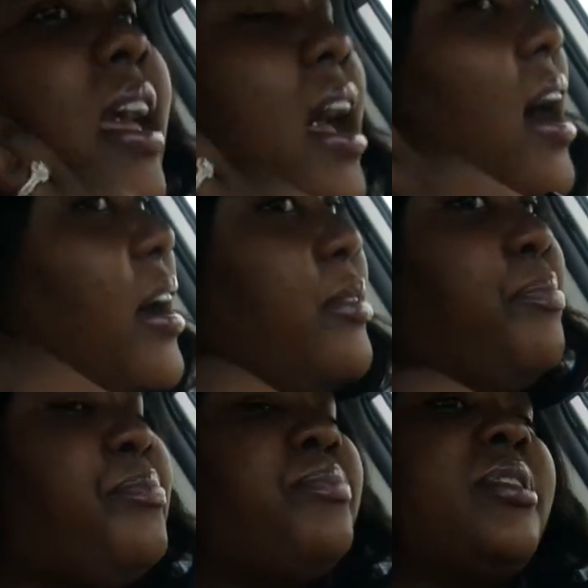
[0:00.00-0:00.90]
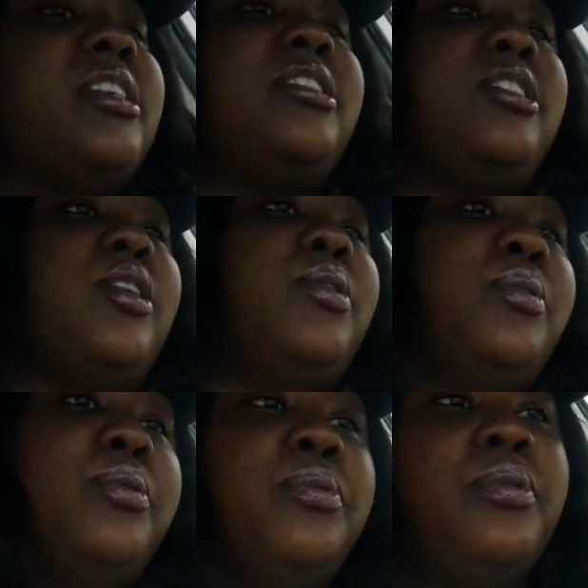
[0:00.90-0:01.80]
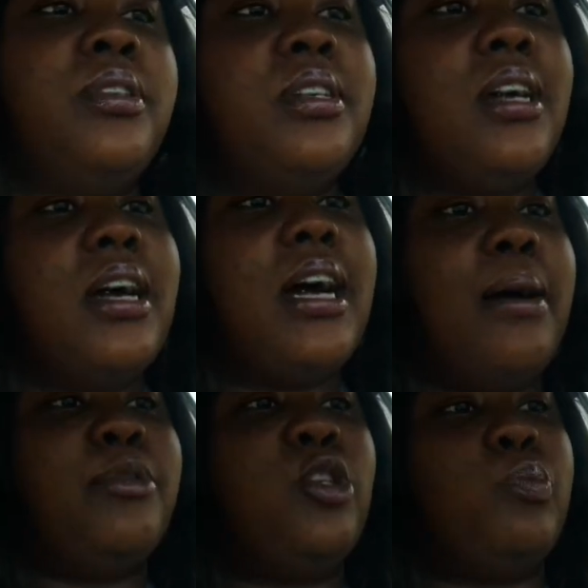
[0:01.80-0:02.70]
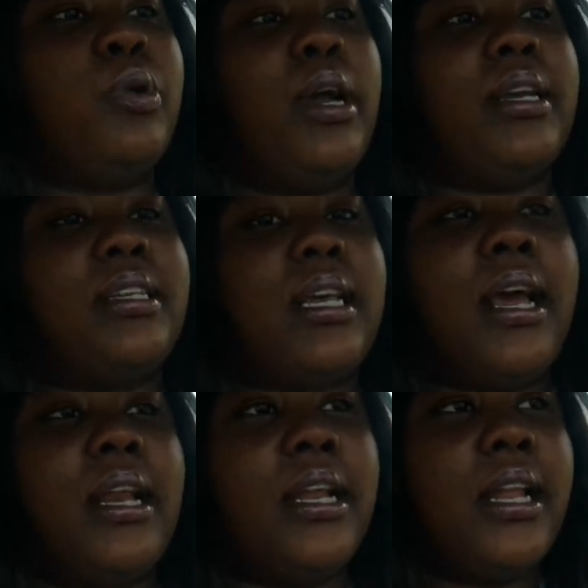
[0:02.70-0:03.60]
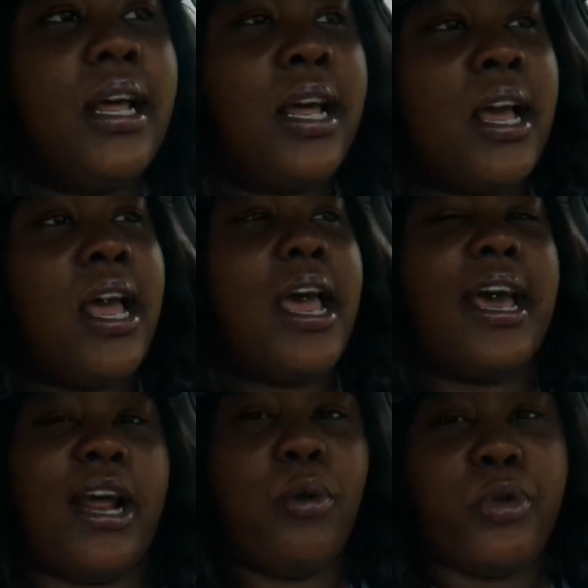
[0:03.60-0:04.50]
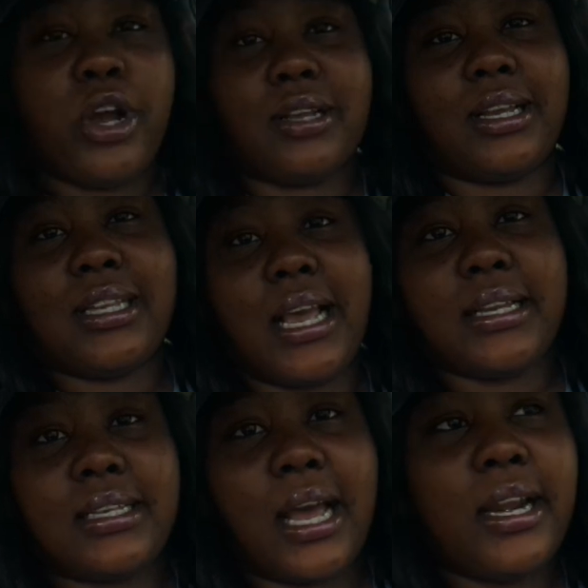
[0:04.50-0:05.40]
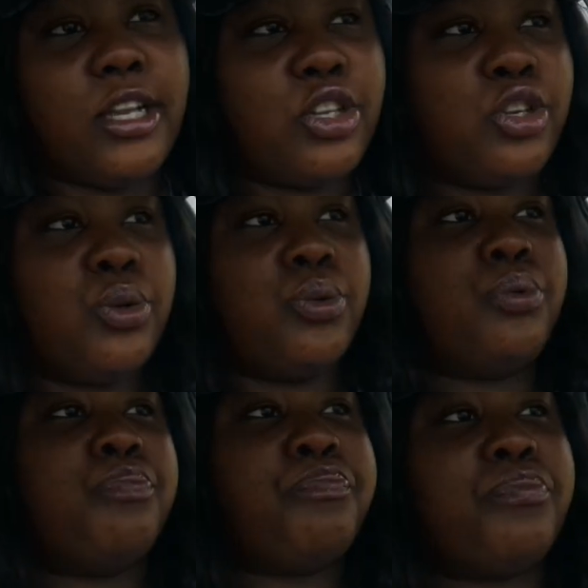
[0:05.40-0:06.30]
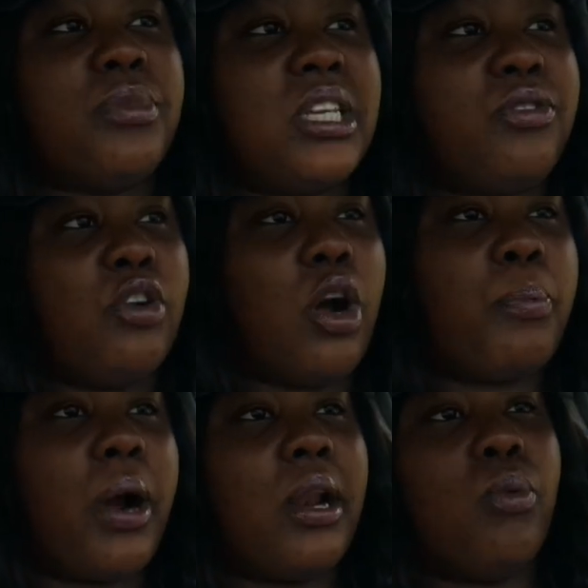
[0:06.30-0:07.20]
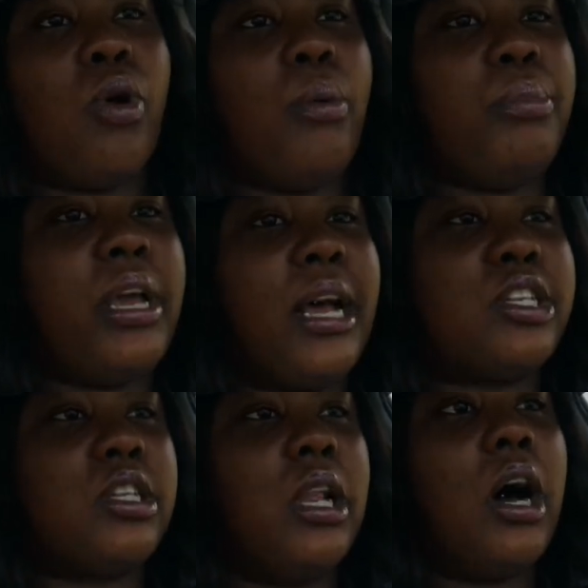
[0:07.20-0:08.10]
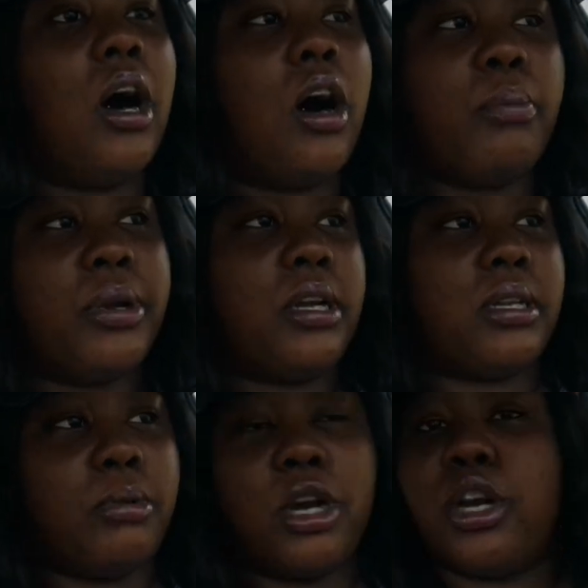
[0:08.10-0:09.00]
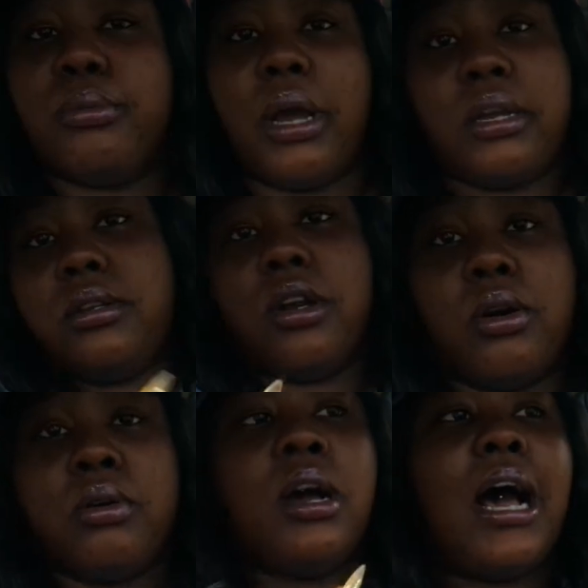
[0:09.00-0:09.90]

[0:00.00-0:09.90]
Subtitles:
Yeah. So, I'm super excited. And I hope you guys are excited too. This vlog probably won't be as long because I'm not going to, you know,